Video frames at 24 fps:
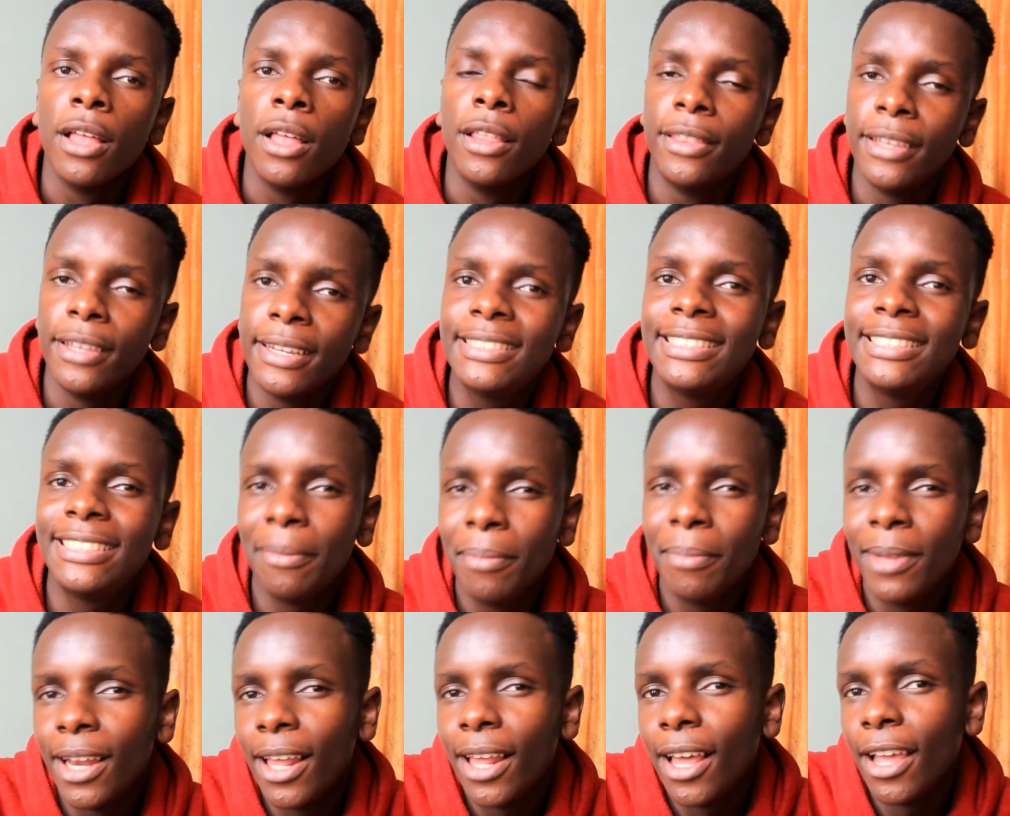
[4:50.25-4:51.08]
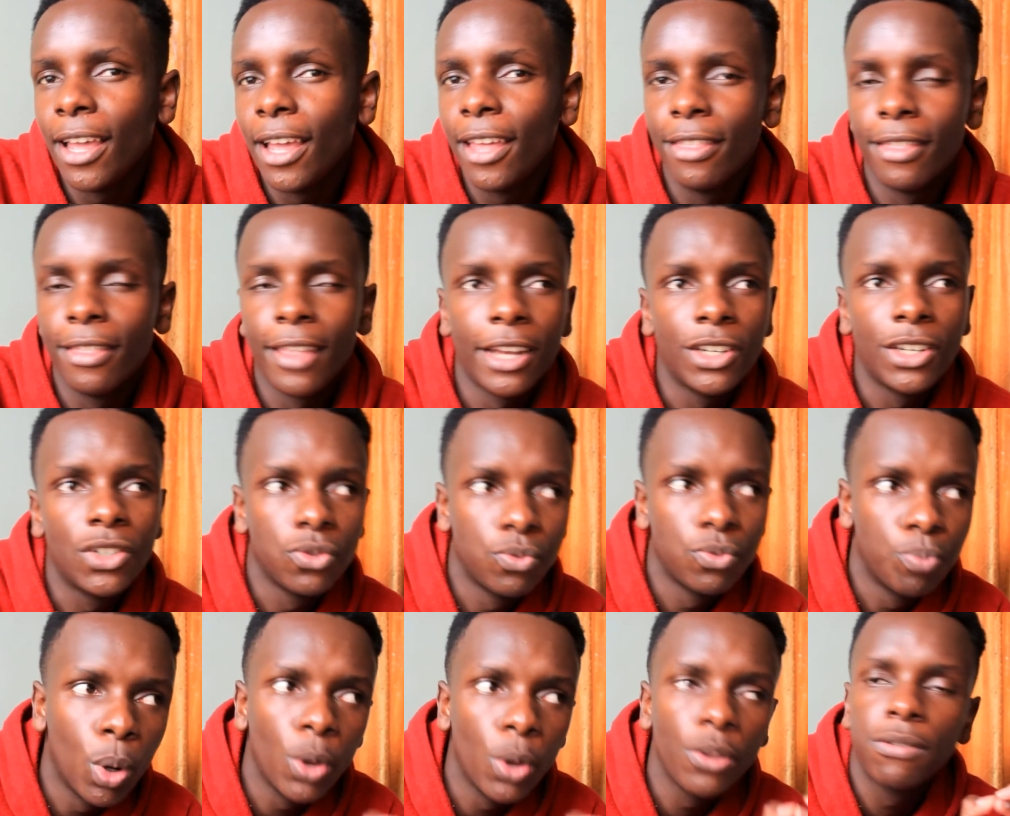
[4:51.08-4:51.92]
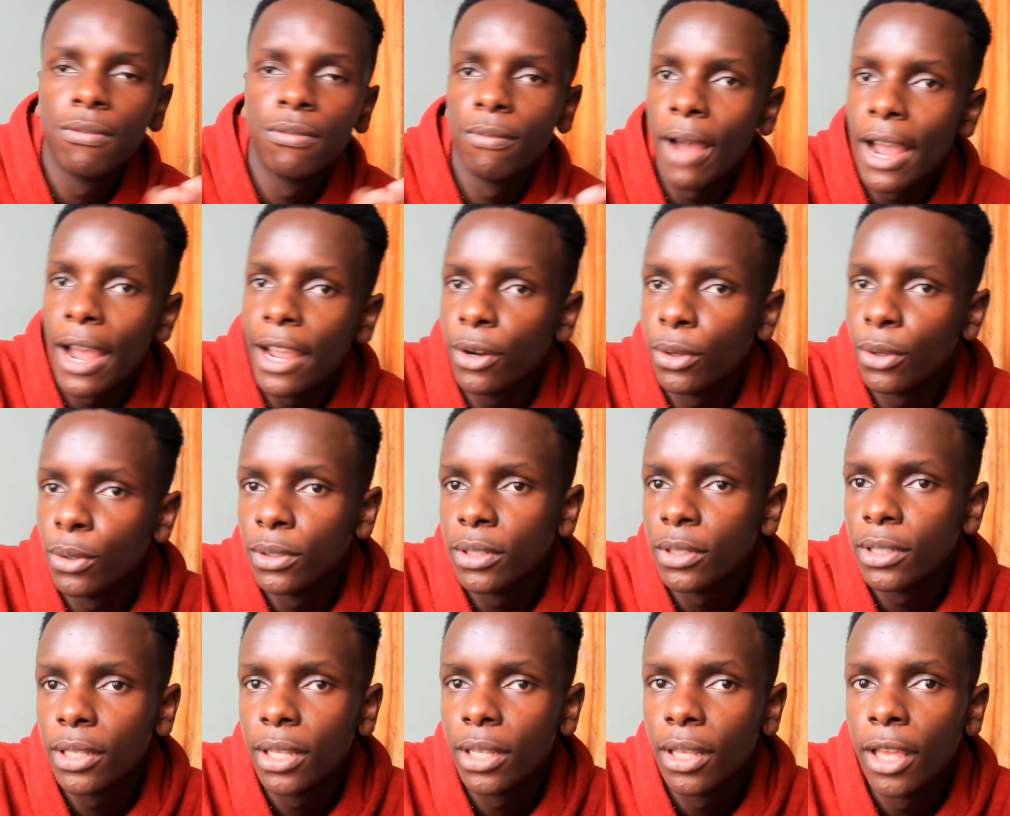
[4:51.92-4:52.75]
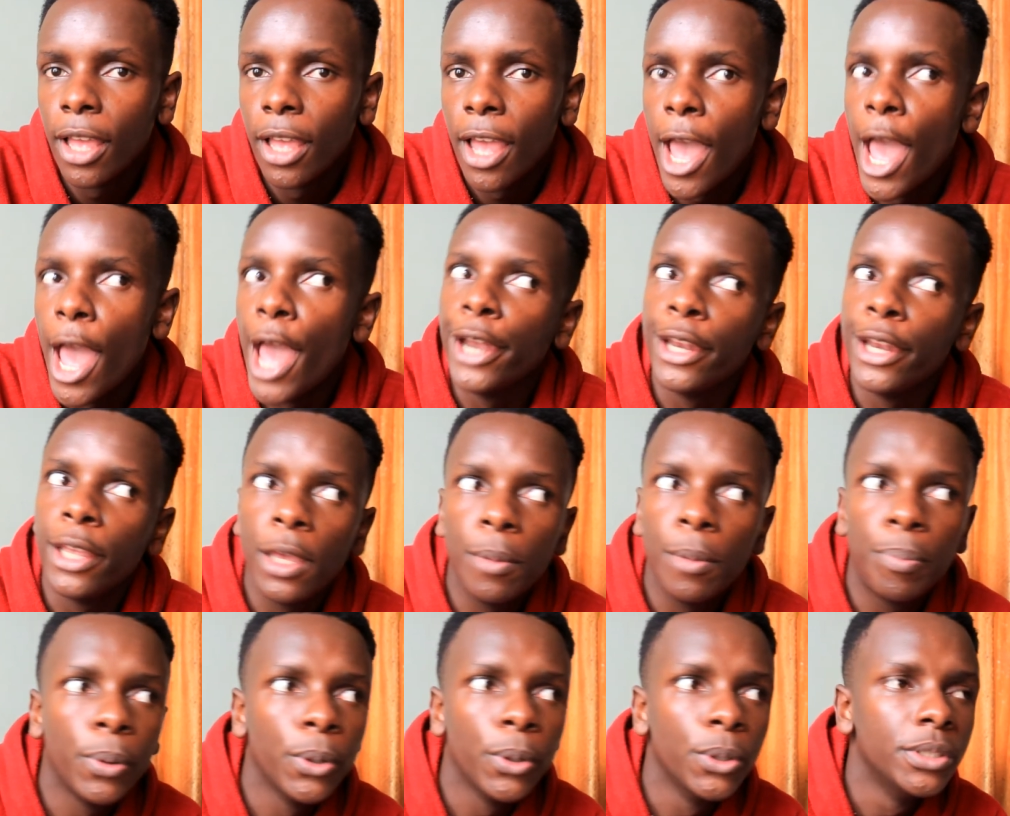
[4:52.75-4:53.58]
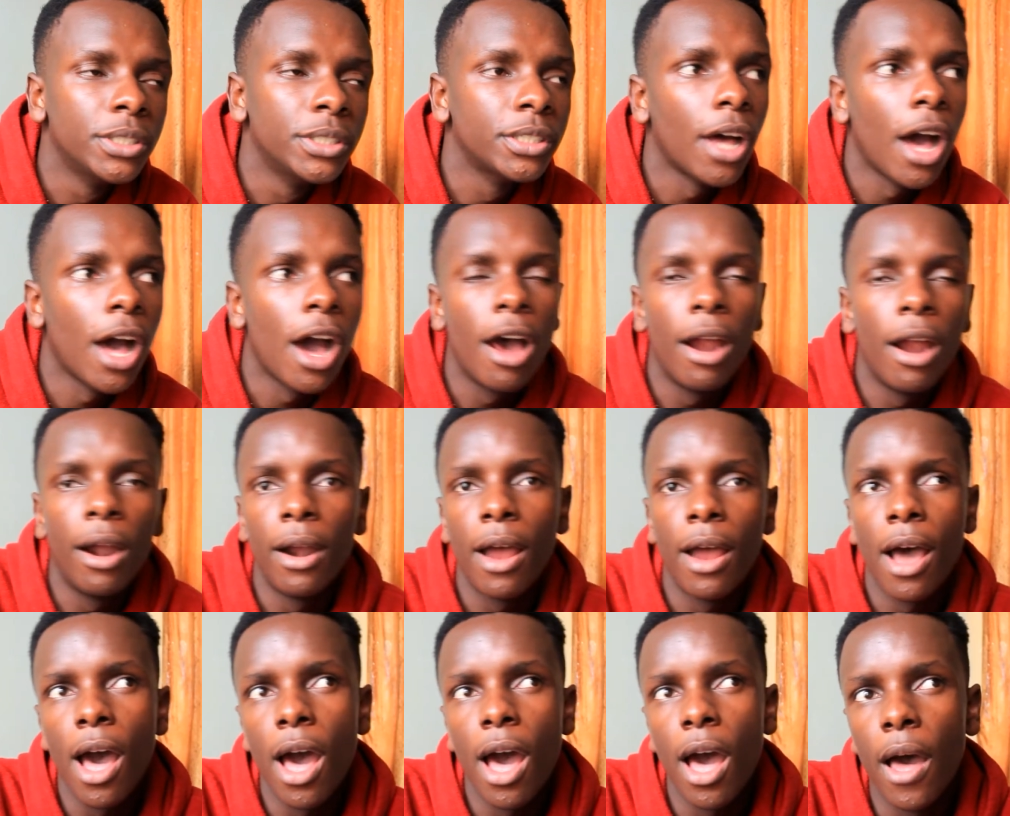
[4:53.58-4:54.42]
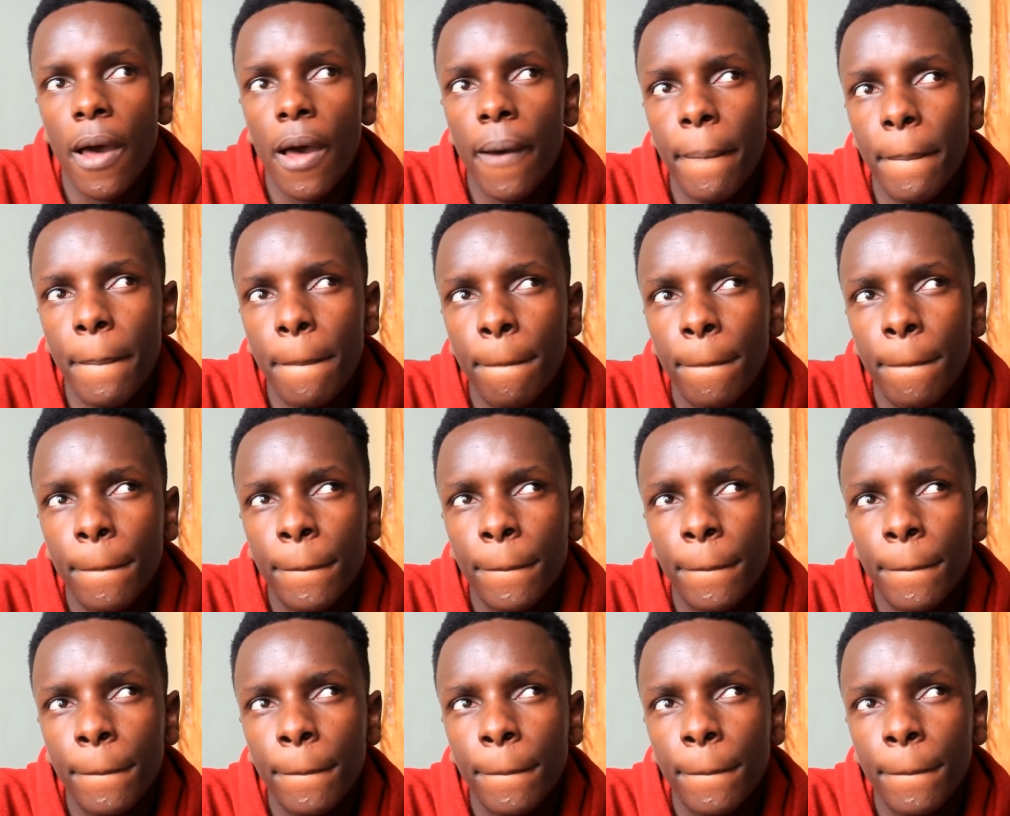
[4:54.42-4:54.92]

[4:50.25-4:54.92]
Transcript: They're similar in that both rhinos and hippos are,